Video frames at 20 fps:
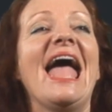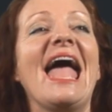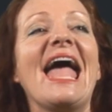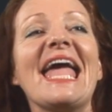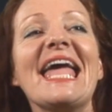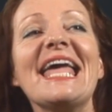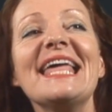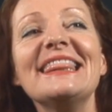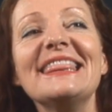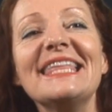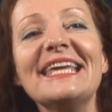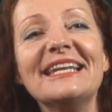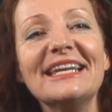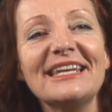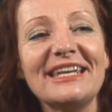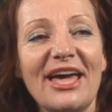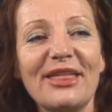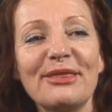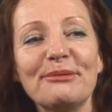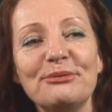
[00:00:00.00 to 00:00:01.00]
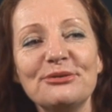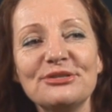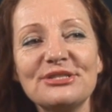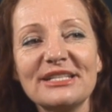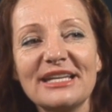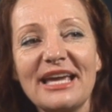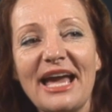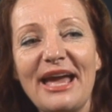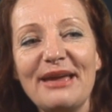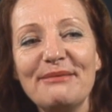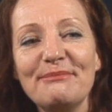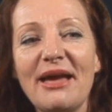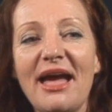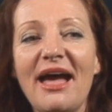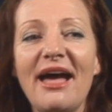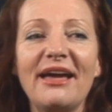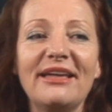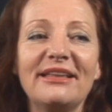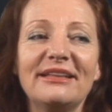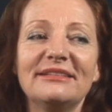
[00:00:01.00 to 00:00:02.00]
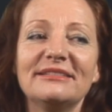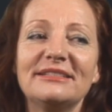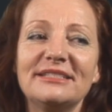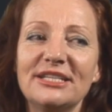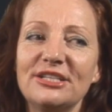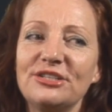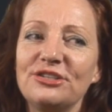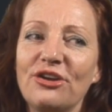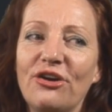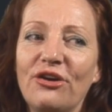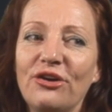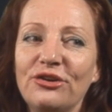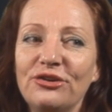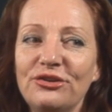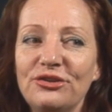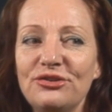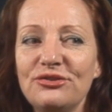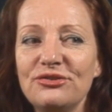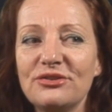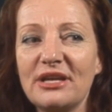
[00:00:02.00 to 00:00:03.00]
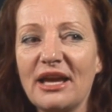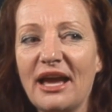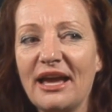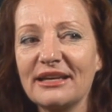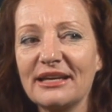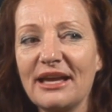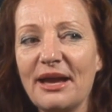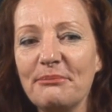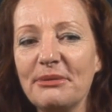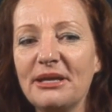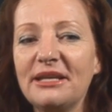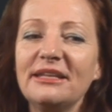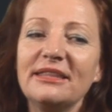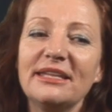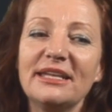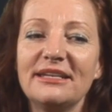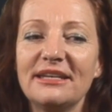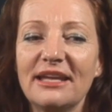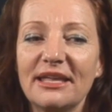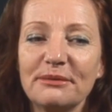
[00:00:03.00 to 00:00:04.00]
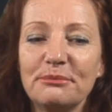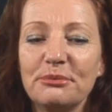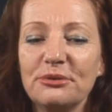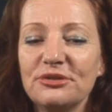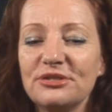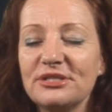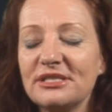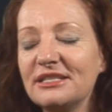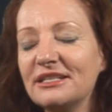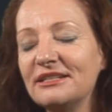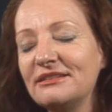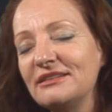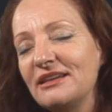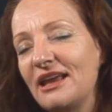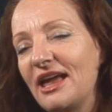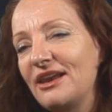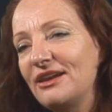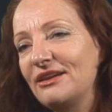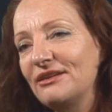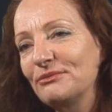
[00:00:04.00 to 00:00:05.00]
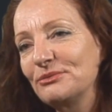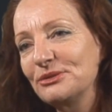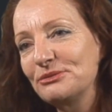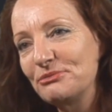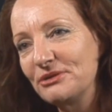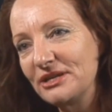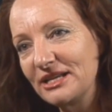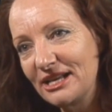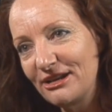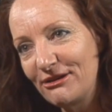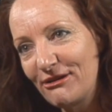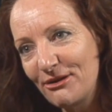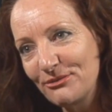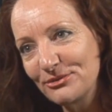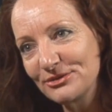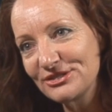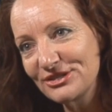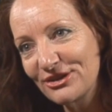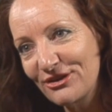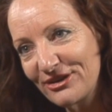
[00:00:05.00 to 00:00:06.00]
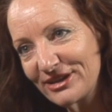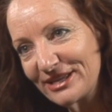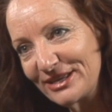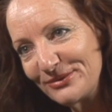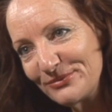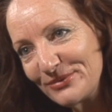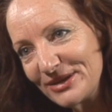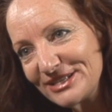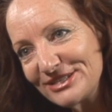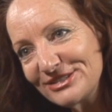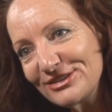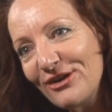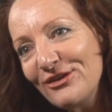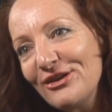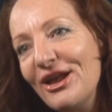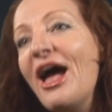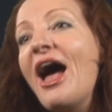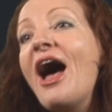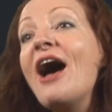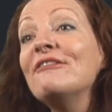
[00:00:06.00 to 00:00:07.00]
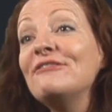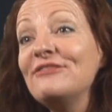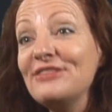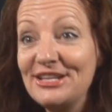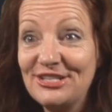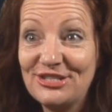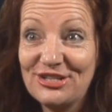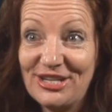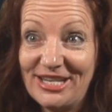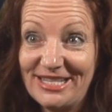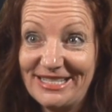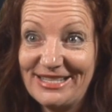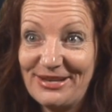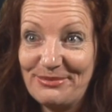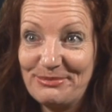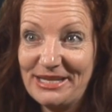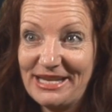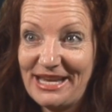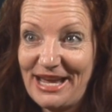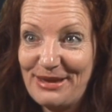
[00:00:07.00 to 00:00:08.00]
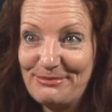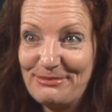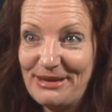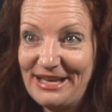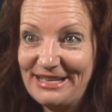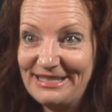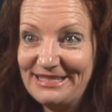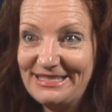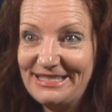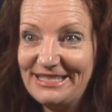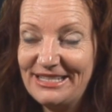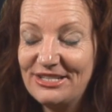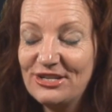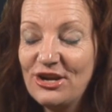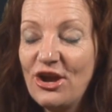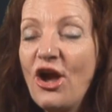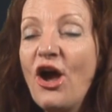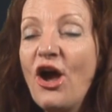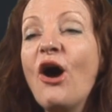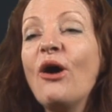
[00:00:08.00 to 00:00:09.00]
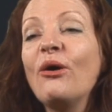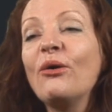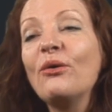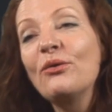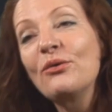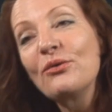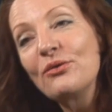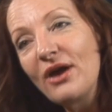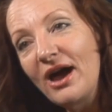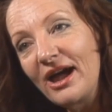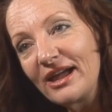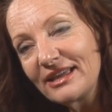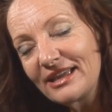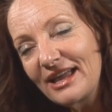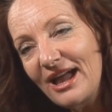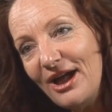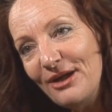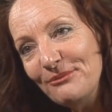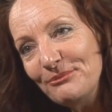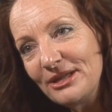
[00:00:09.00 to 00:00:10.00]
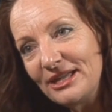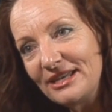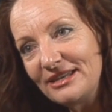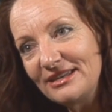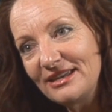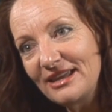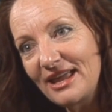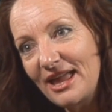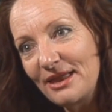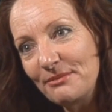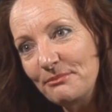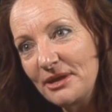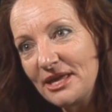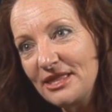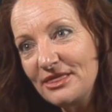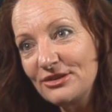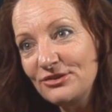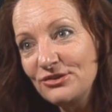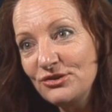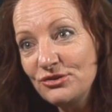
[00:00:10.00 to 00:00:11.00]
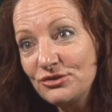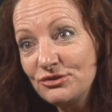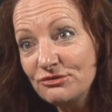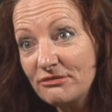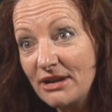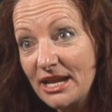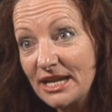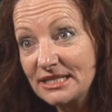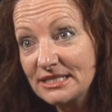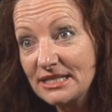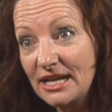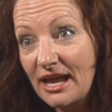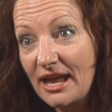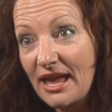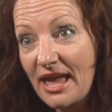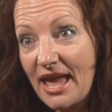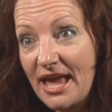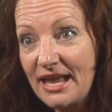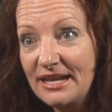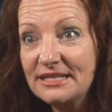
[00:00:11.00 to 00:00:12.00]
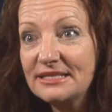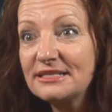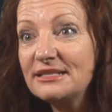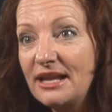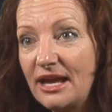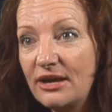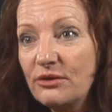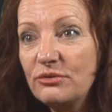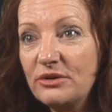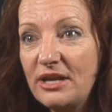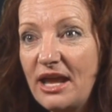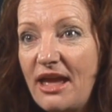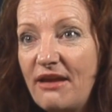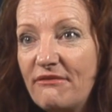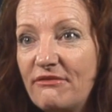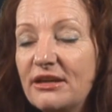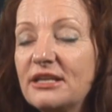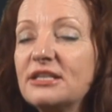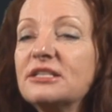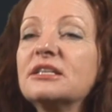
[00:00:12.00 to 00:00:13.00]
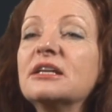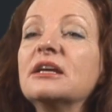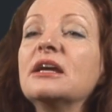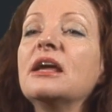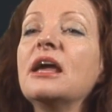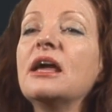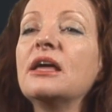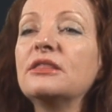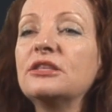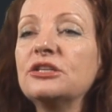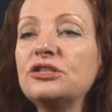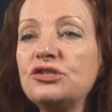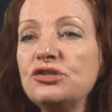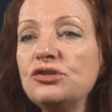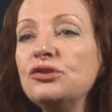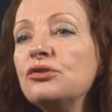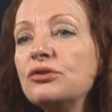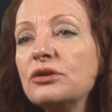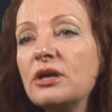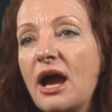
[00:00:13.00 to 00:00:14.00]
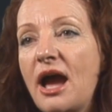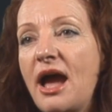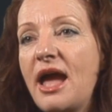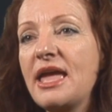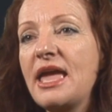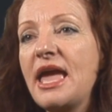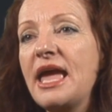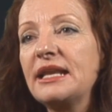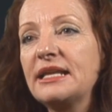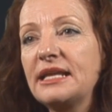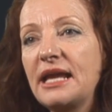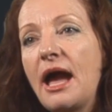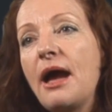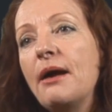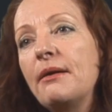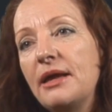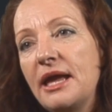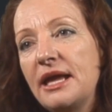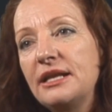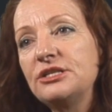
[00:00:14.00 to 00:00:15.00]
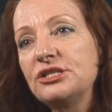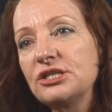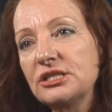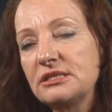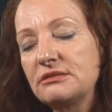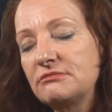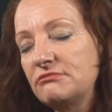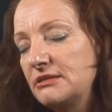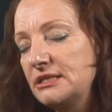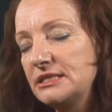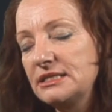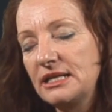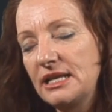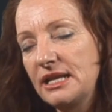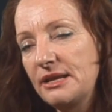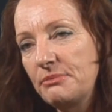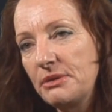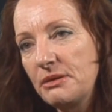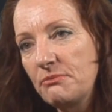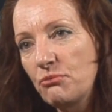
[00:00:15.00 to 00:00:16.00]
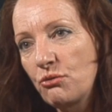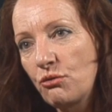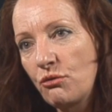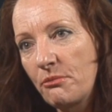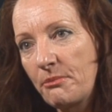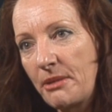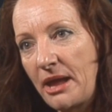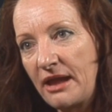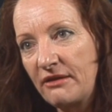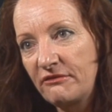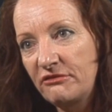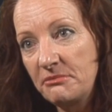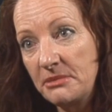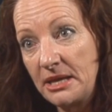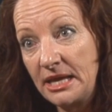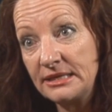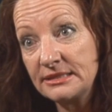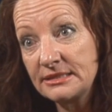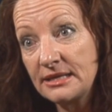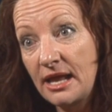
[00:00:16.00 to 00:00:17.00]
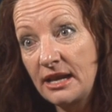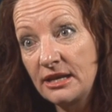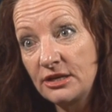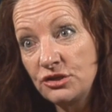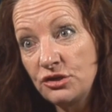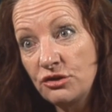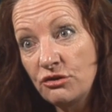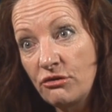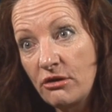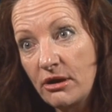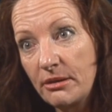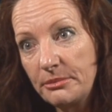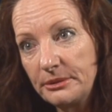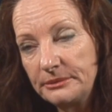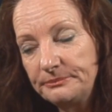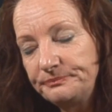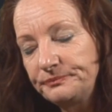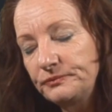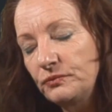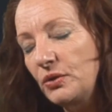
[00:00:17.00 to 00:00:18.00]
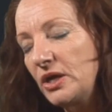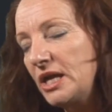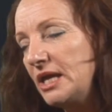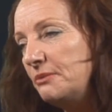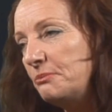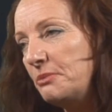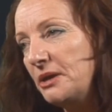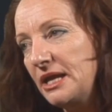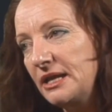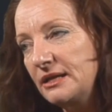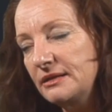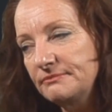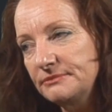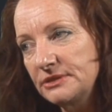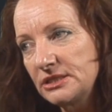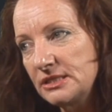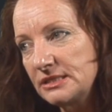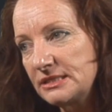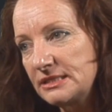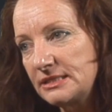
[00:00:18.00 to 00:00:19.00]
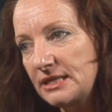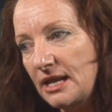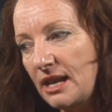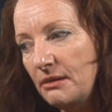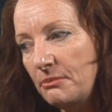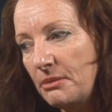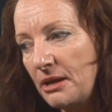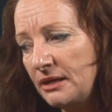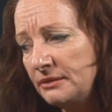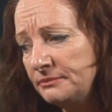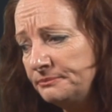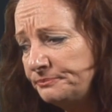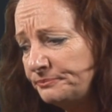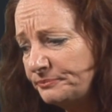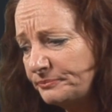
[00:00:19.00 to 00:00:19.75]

And then another person came out and said, no, you can't come in. And then another person, and it was pretty clear I wasn't going anywhere. So eventually somebody came out and said, all right, come in and meet the new director. And as luck would have it, this new guy had just recently been brought back from exile in Europe, where he'd been since the Taliban,